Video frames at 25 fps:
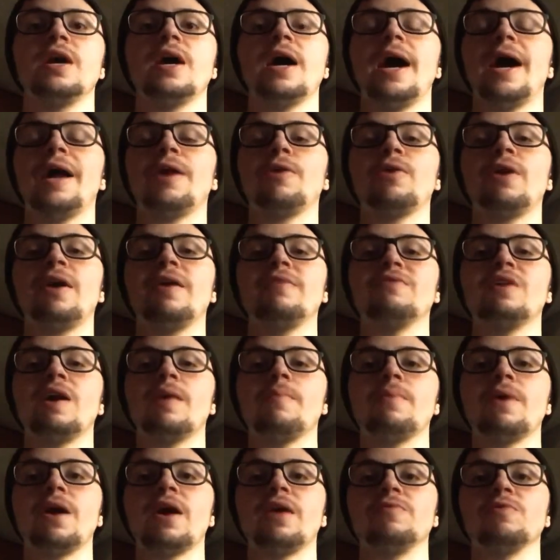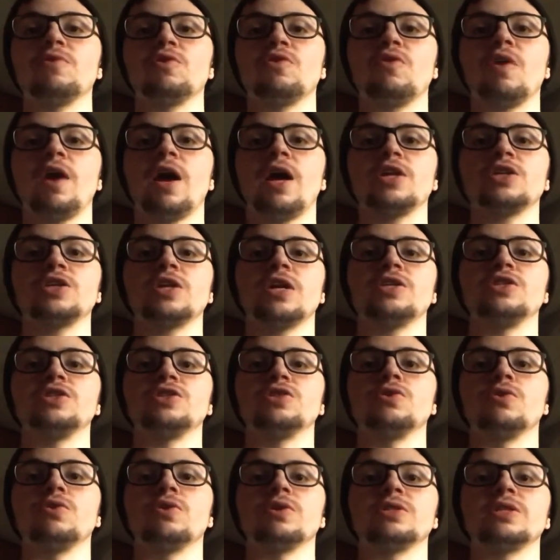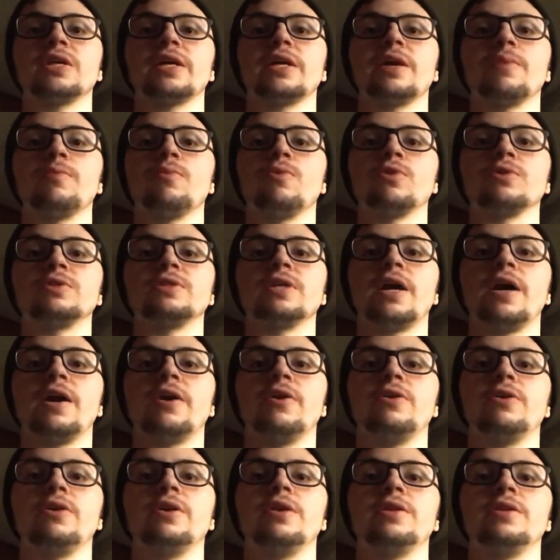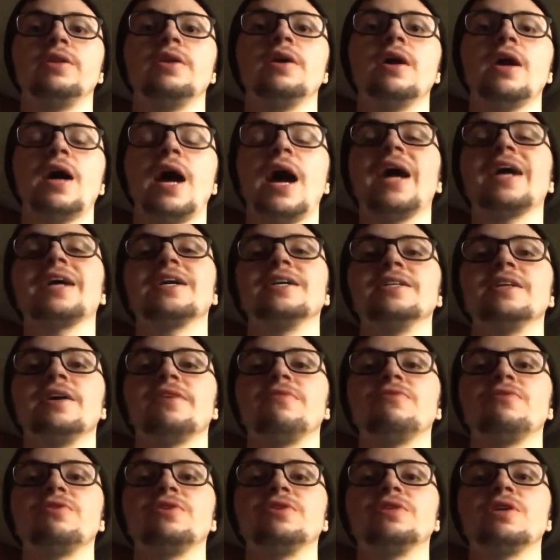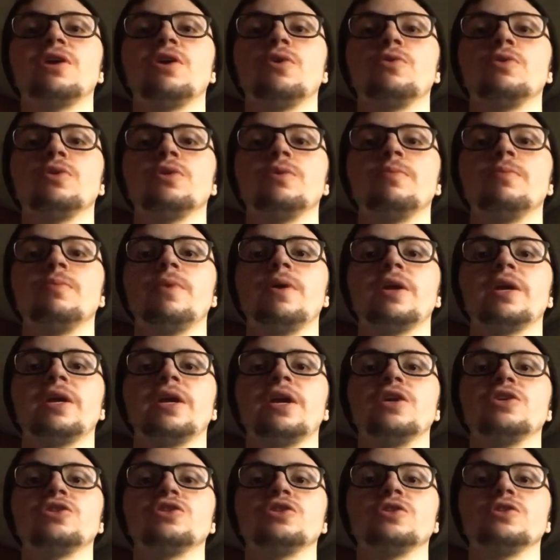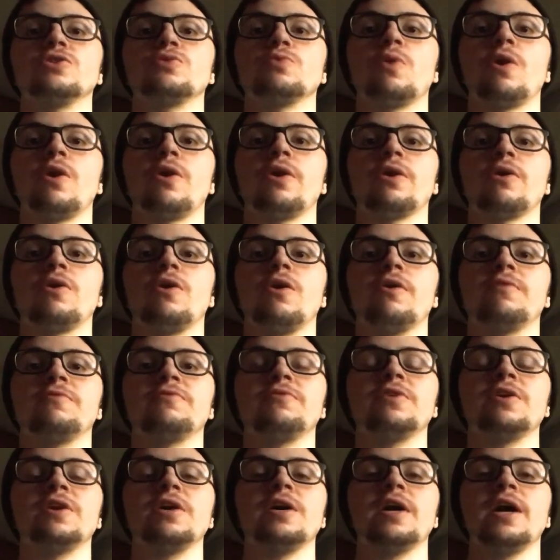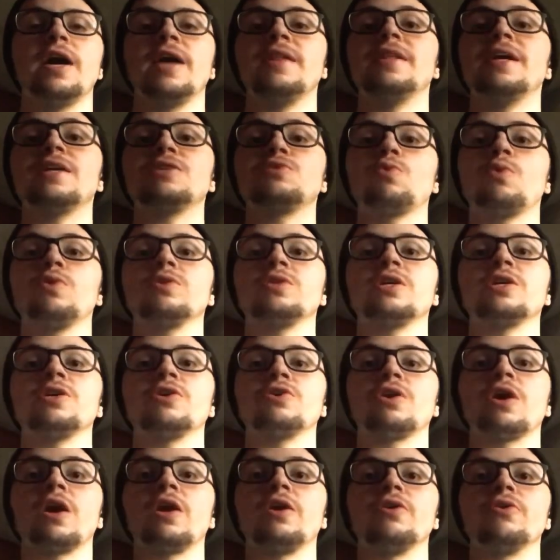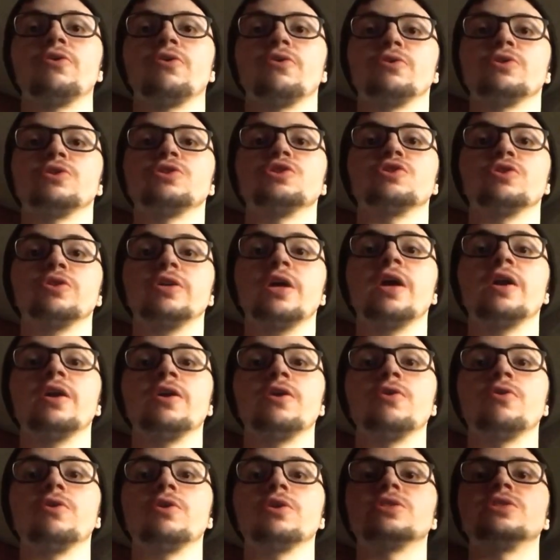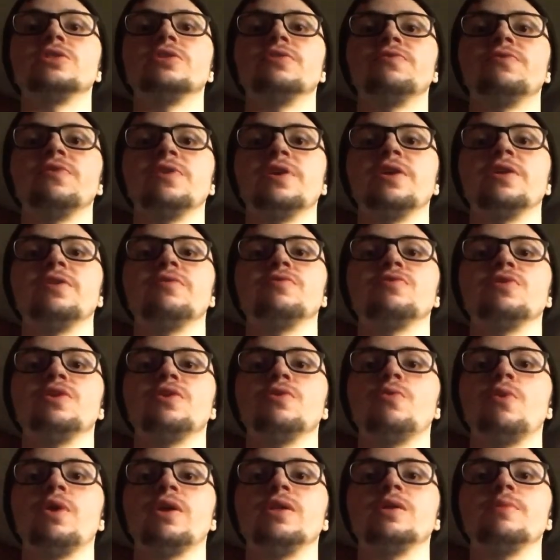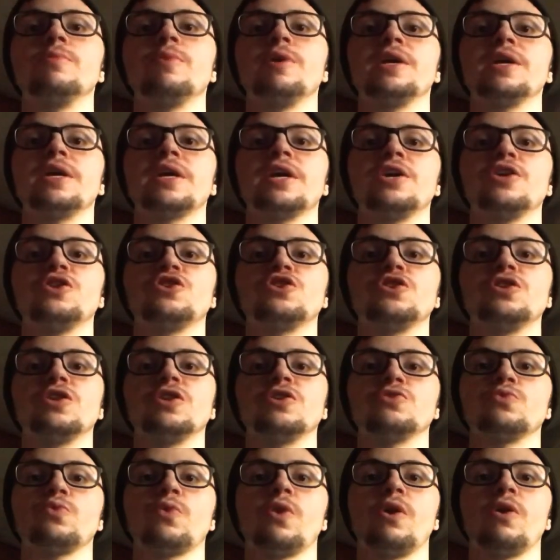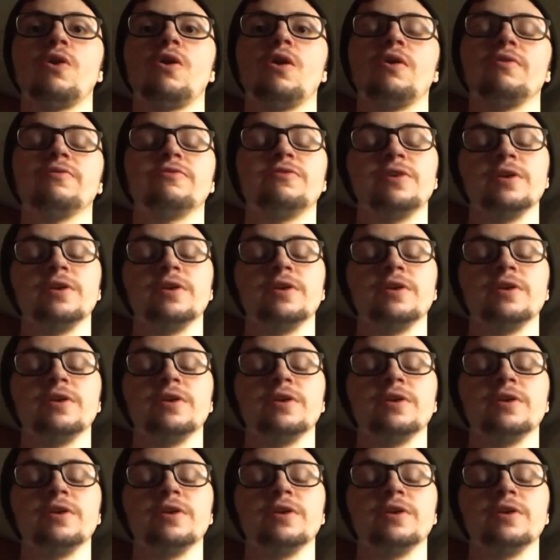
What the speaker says: I don't have that bad of a crash. I just notice I get more tired, and I can definitely tell when the medication is wearing off. And that's one thing you're going to notice. You're going to notice definitively when the medication does wear off.